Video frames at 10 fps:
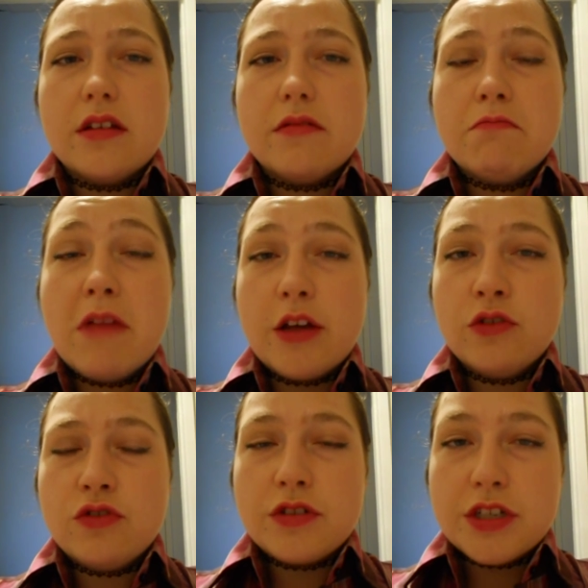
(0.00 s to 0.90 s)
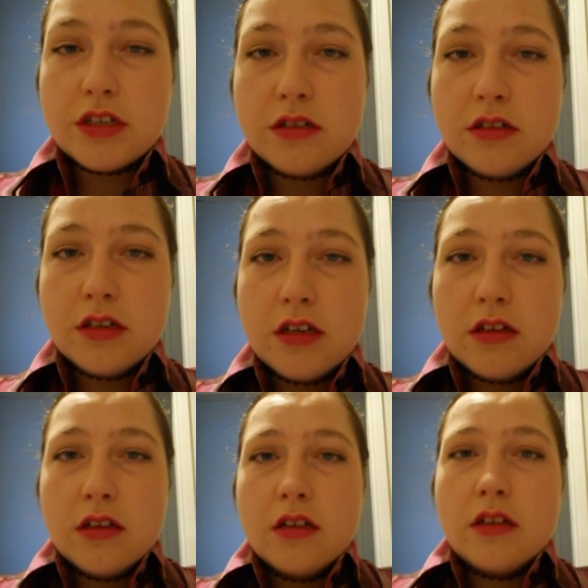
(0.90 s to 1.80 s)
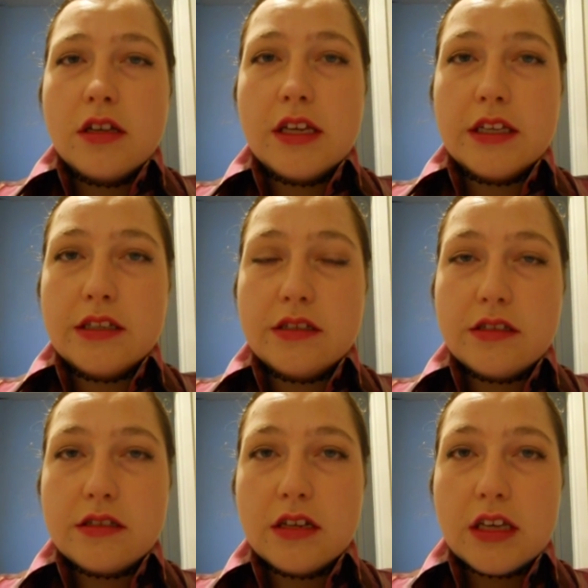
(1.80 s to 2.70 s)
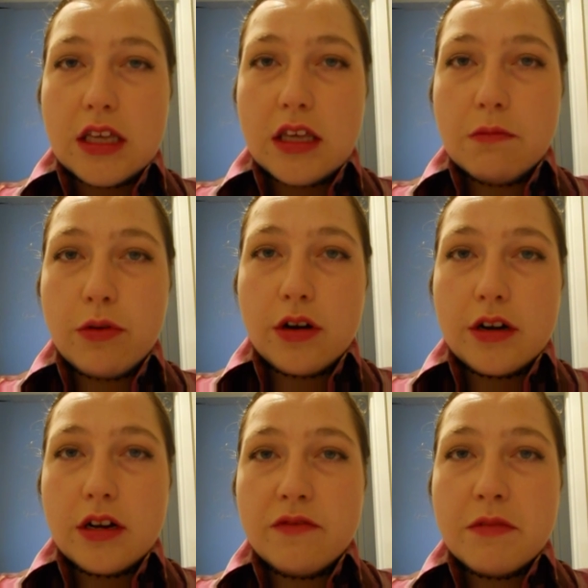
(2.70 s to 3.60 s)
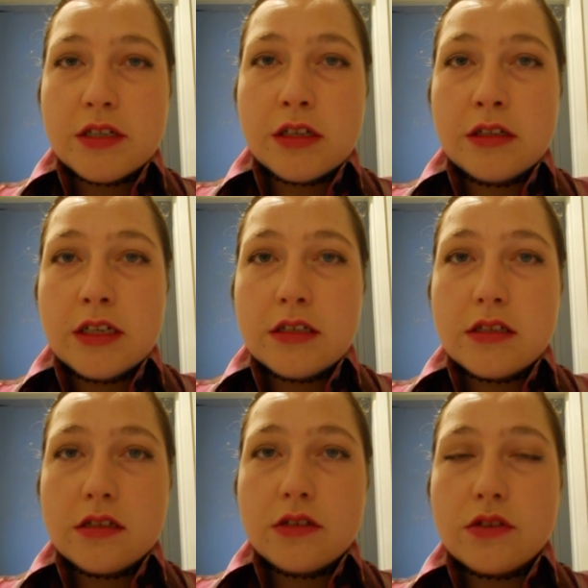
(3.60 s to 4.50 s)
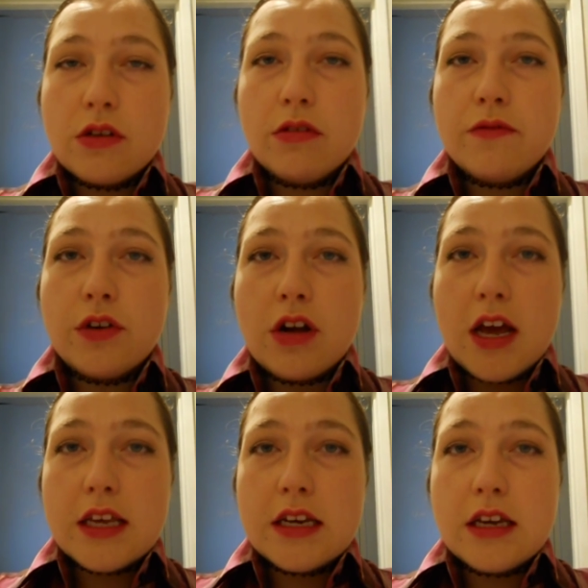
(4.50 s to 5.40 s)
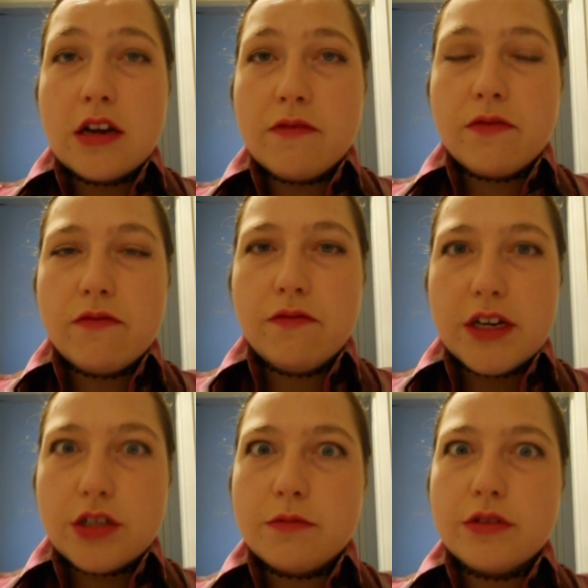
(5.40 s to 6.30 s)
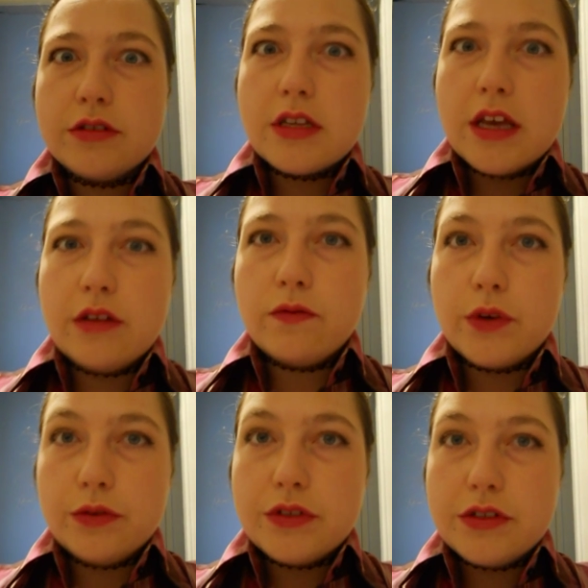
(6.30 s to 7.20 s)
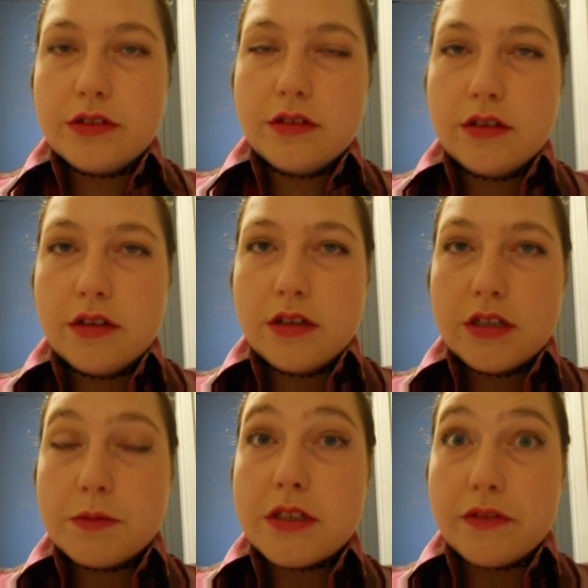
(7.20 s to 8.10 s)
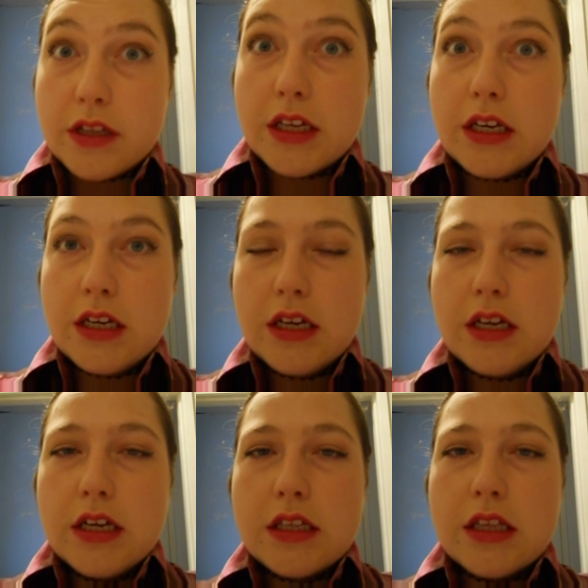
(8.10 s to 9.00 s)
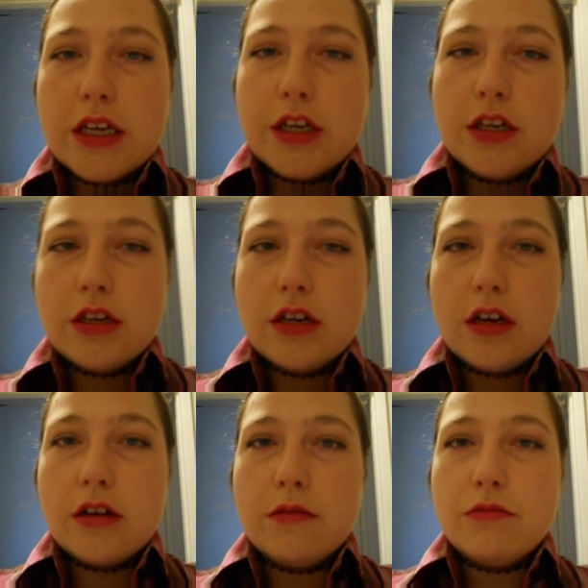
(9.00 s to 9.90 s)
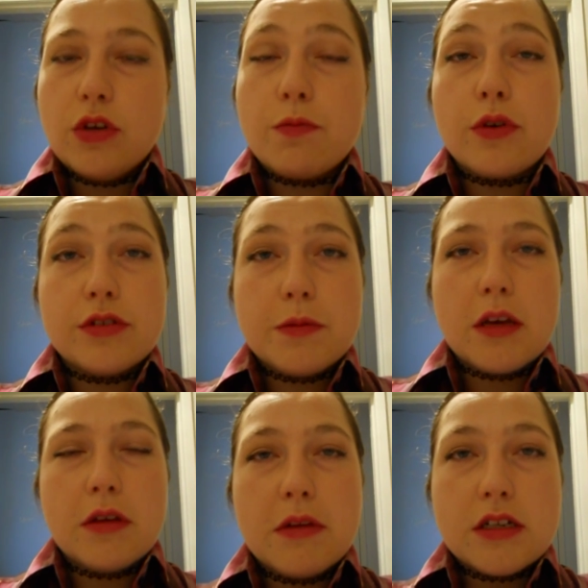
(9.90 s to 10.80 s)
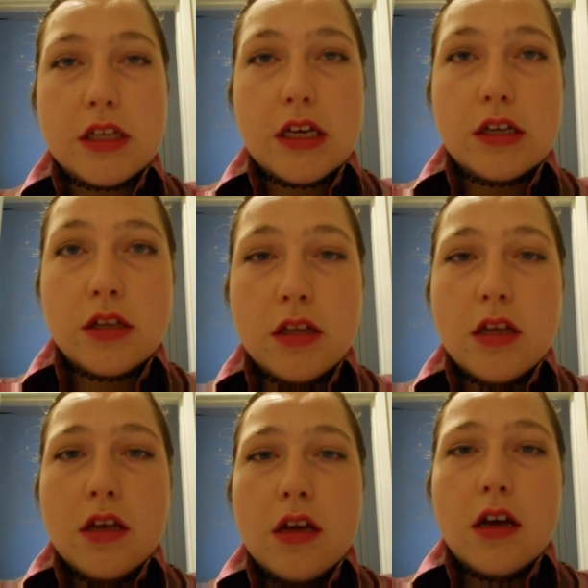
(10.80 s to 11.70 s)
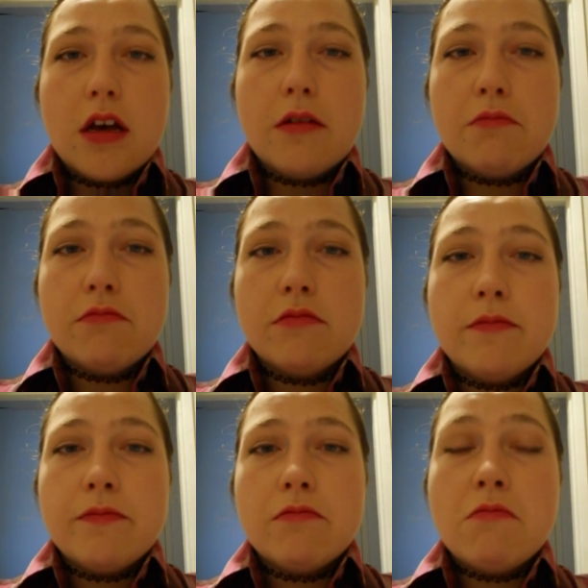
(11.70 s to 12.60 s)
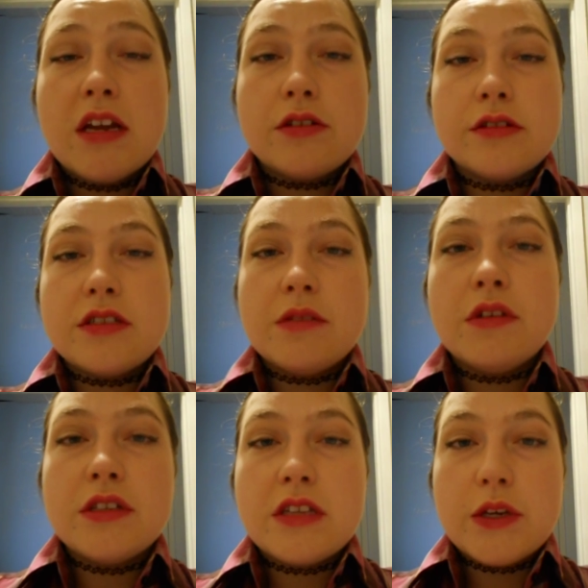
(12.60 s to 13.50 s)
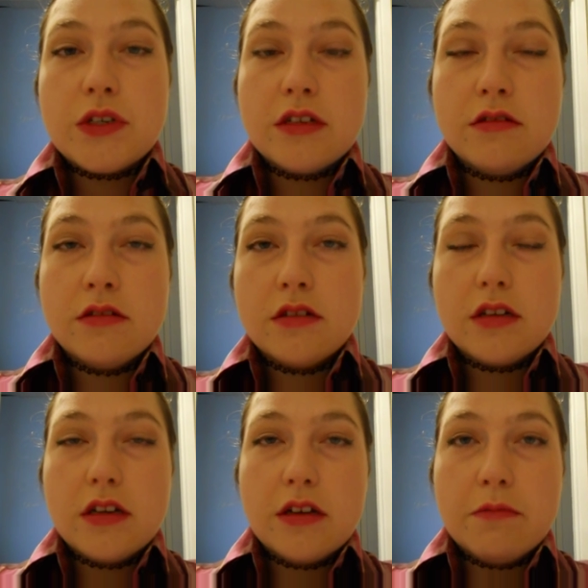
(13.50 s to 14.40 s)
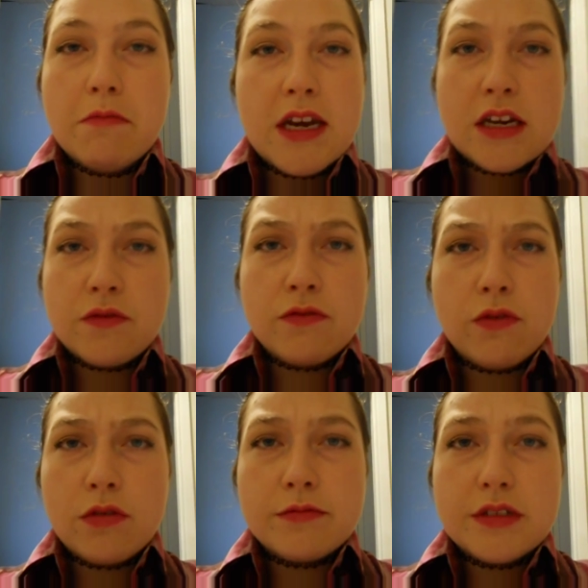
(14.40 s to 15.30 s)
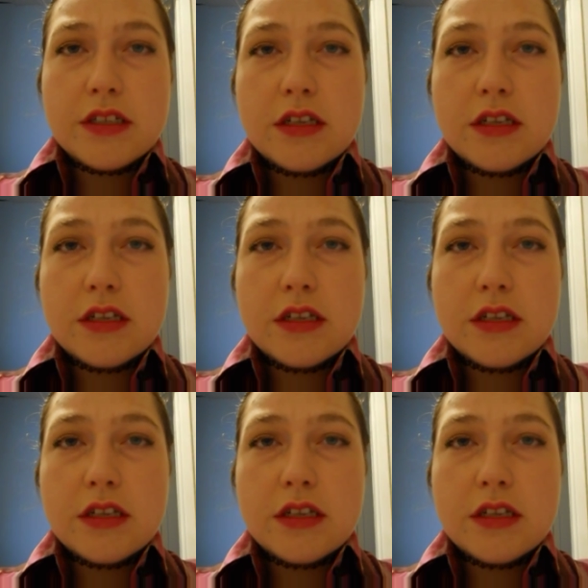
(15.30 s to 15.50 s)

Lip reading: Malnutrition is a key part of mental illness. So if you're not eating enough vegetables and fruits, specifically, then you're prone to becoming mentally ill. Mental stimulation, many different forms.